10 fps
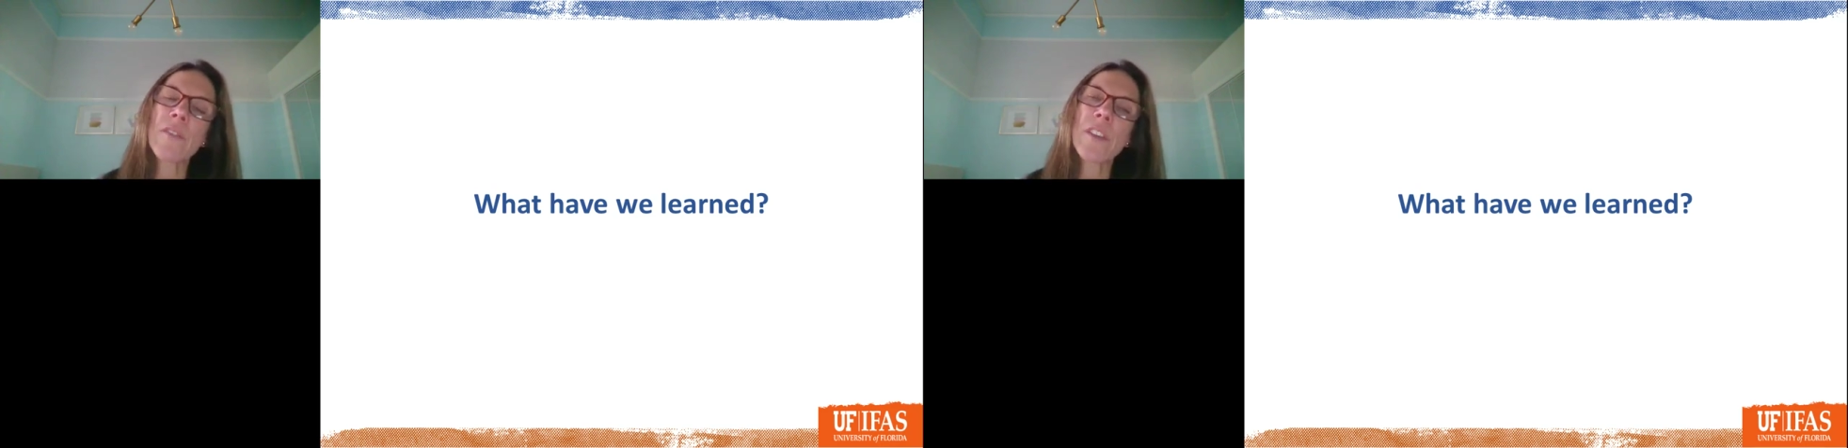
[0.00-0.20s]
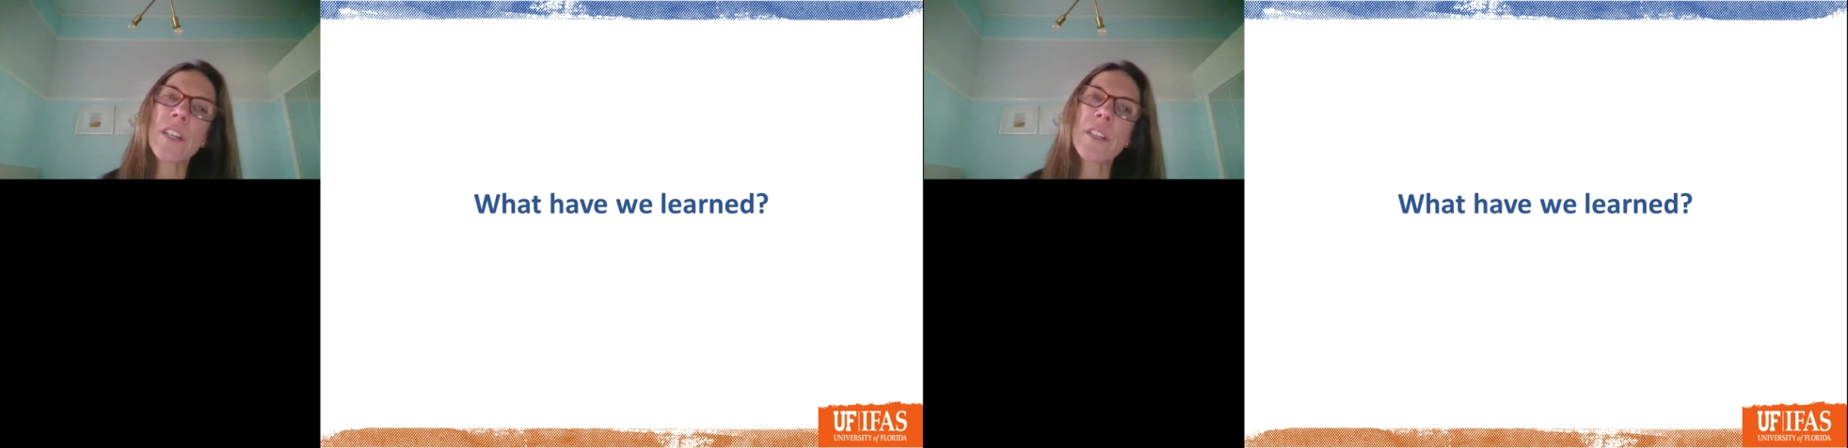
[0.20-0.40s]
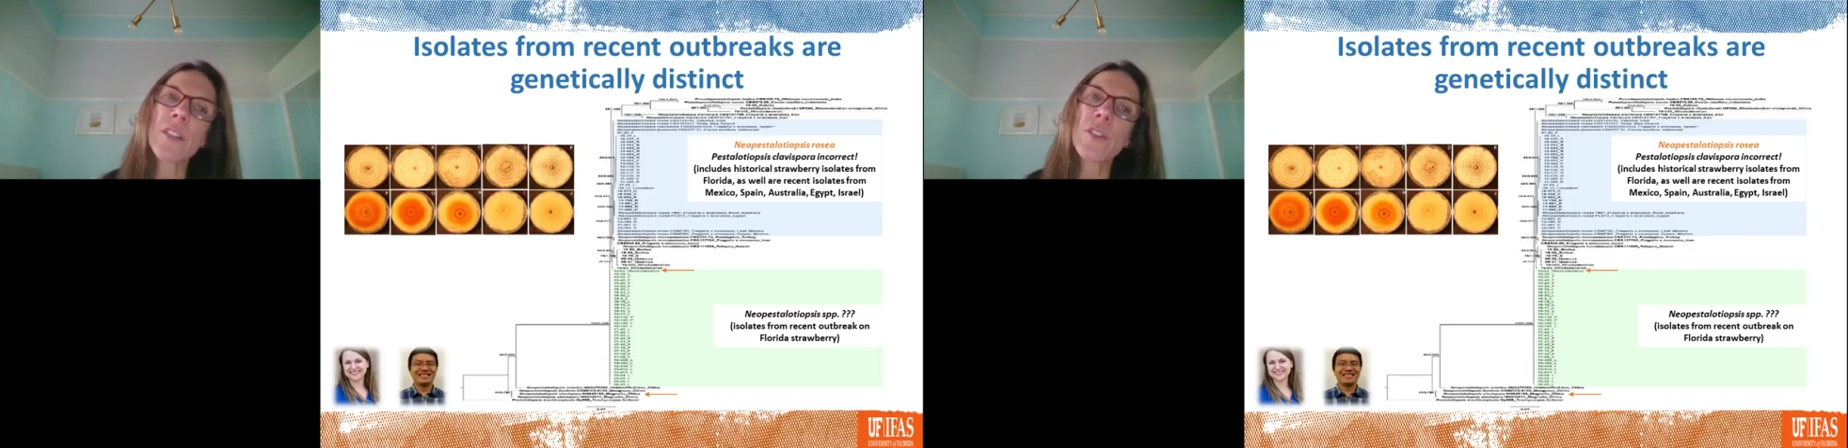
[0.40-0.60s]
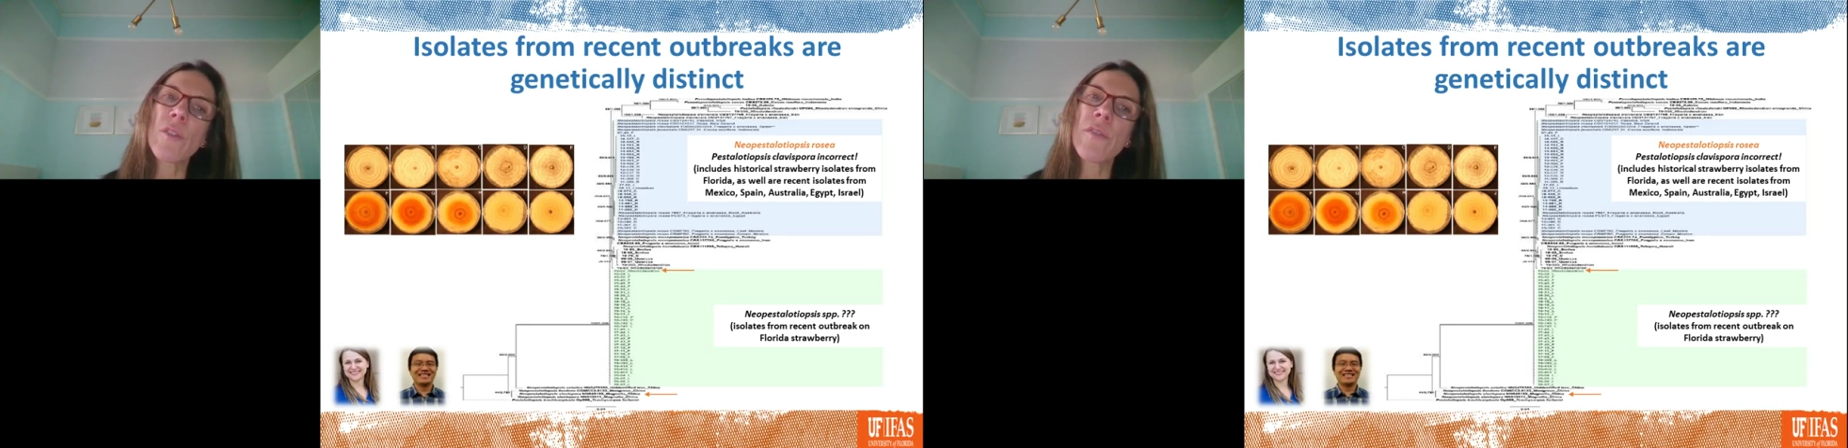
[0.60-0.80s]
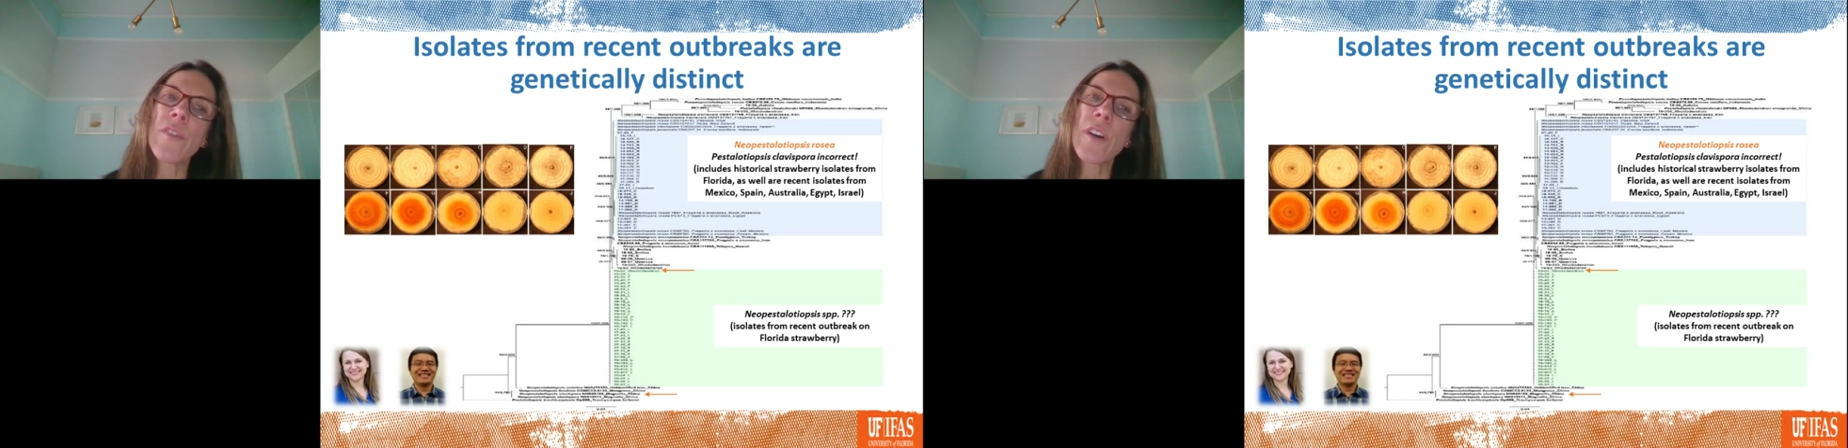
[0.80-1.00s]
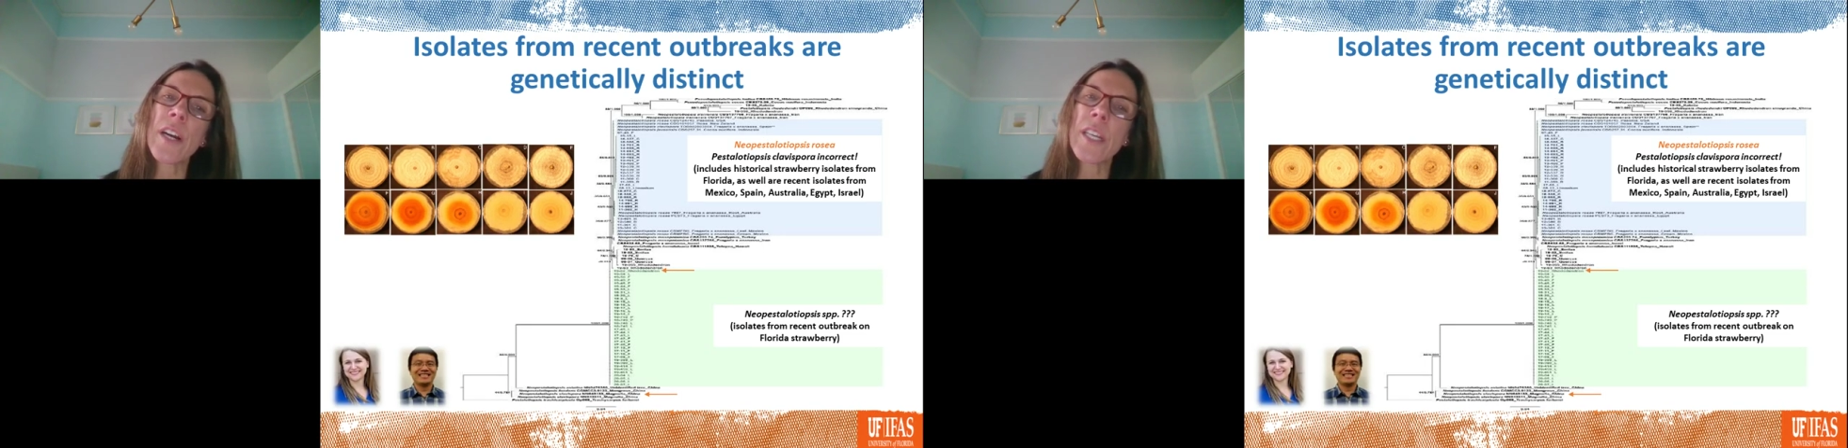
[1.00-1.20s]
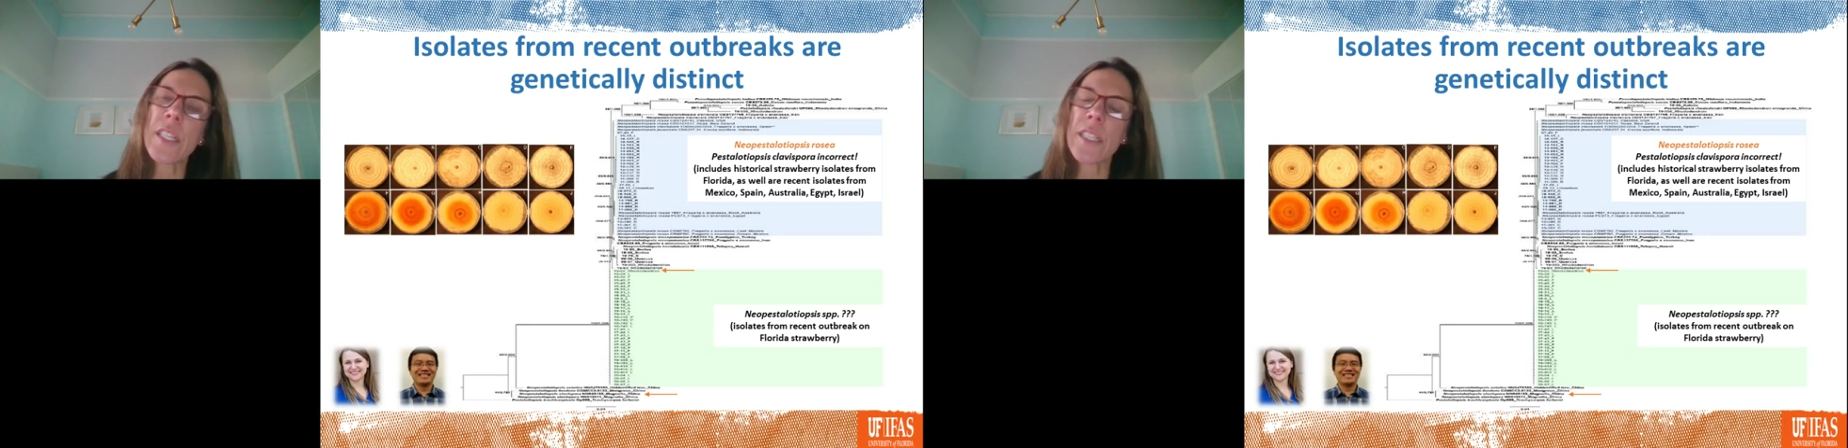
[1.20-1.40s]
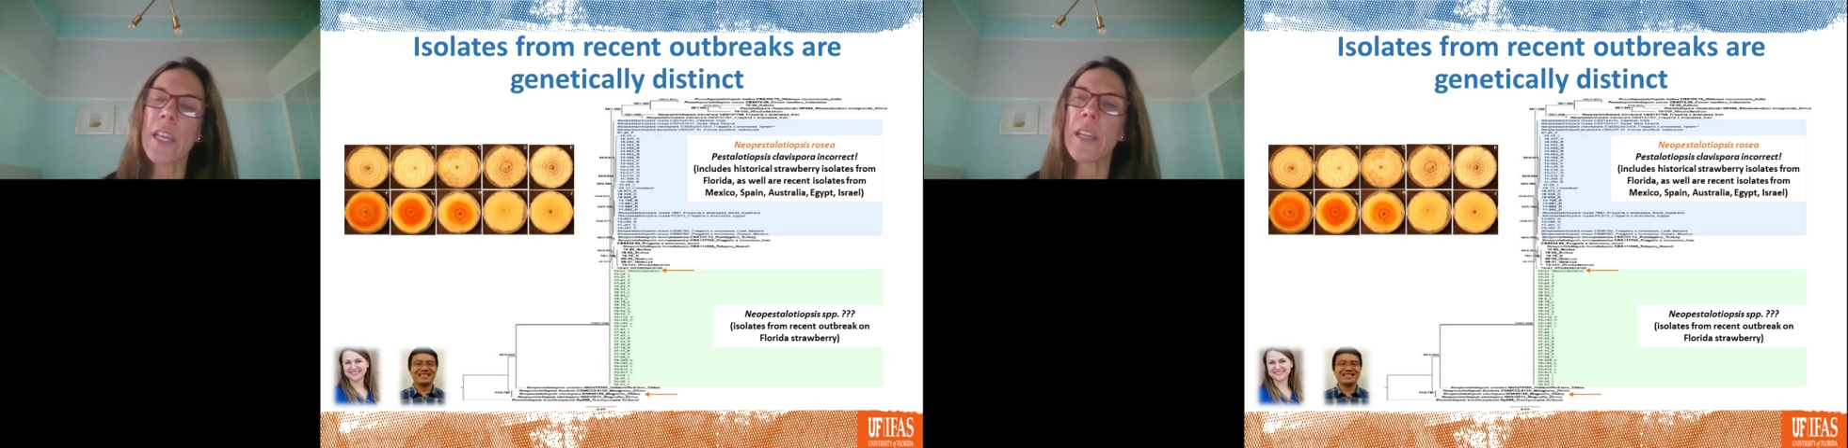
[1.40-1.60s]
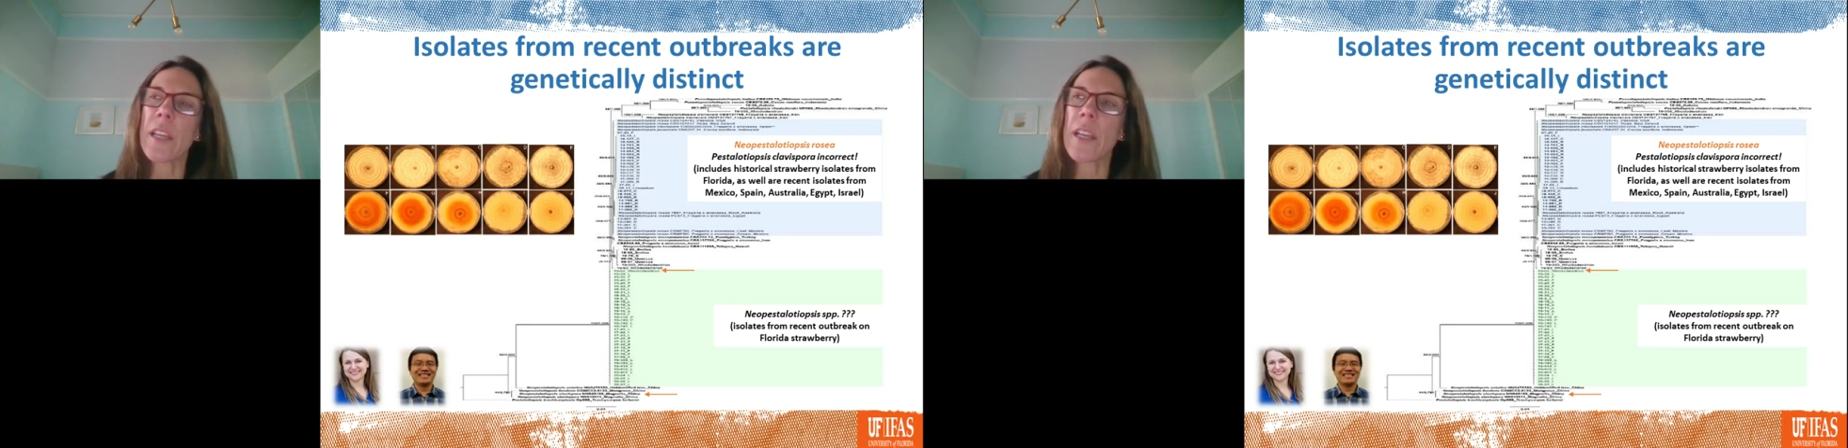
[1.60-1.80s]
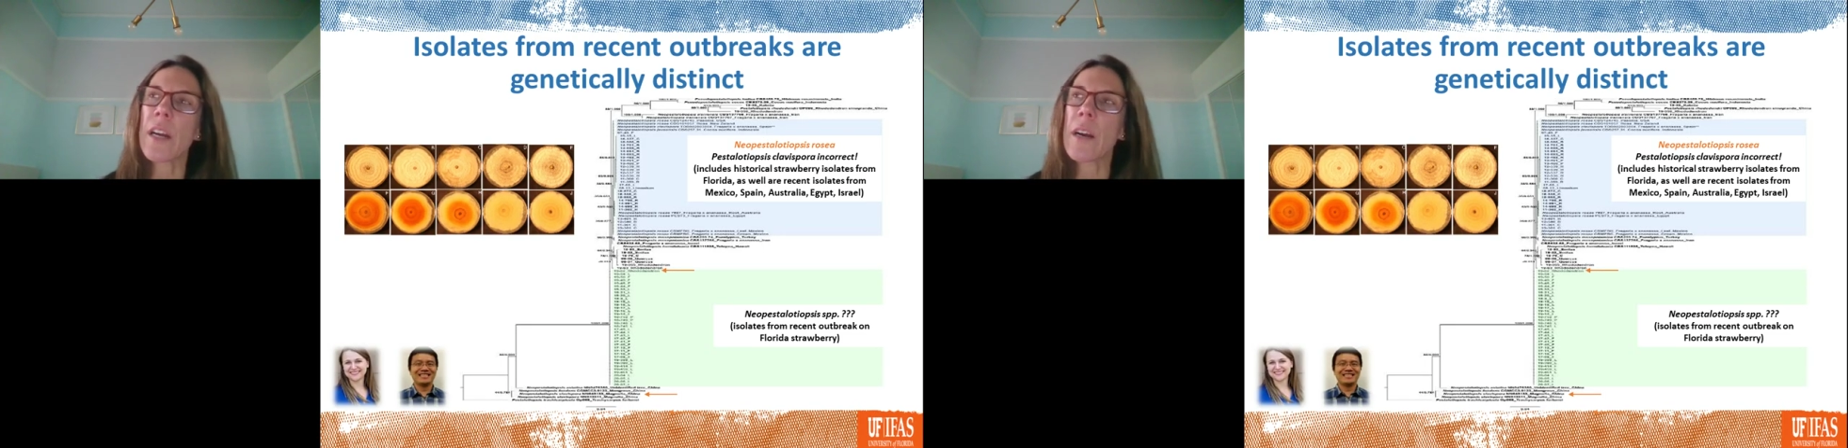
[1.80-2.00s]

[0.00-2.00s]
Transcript: learned so far is that